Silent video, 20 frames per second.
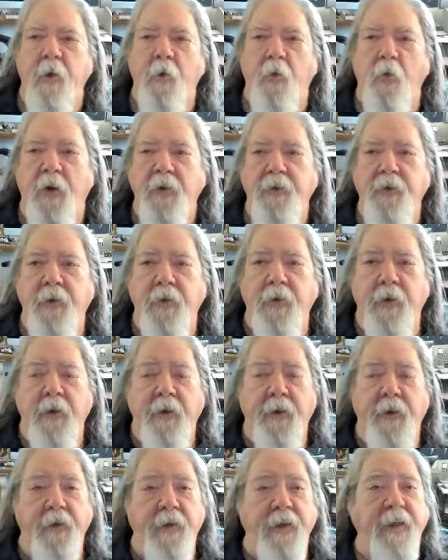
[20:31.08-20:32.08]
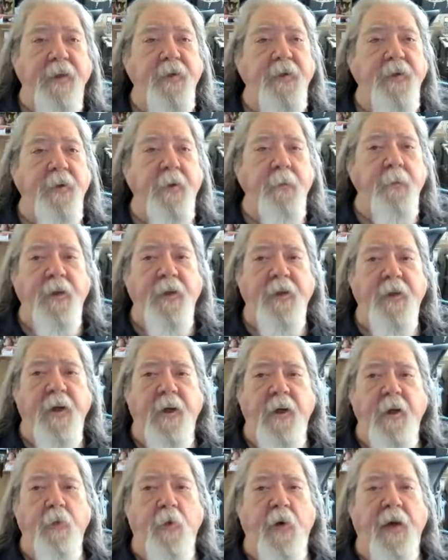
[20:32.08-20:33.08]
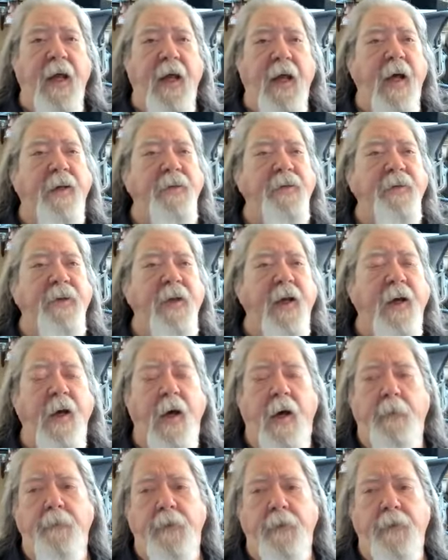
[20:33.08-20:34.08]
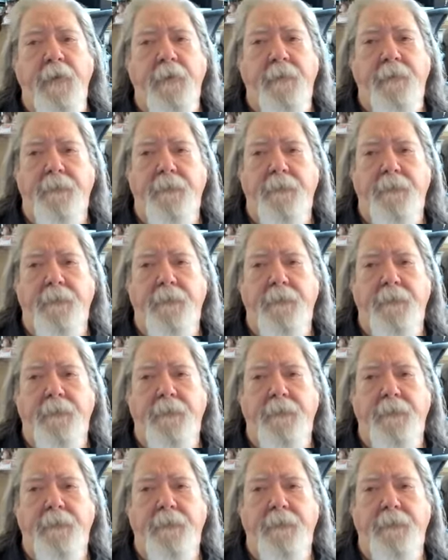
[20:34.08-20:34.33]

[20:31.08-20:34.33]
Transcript: what needs to be done, what has to happen.